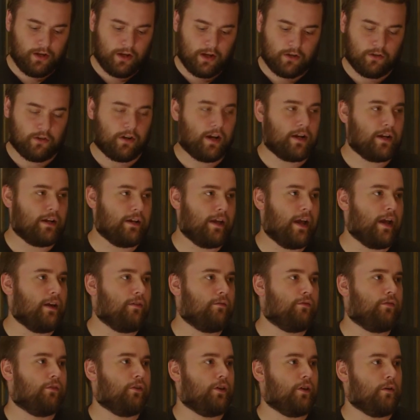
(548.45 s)
and you're not
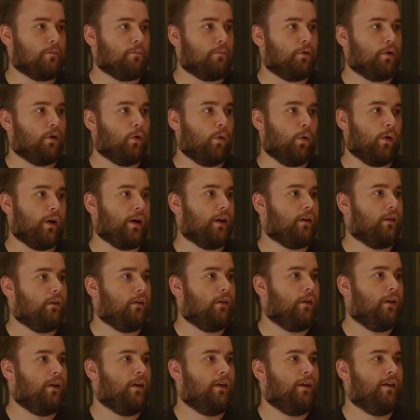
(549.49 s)
gainfully employed.
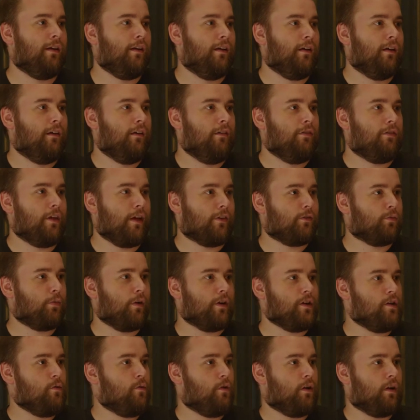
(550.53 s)
That's
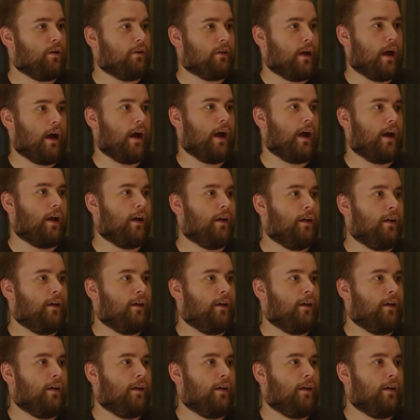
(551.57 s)
why you want to die.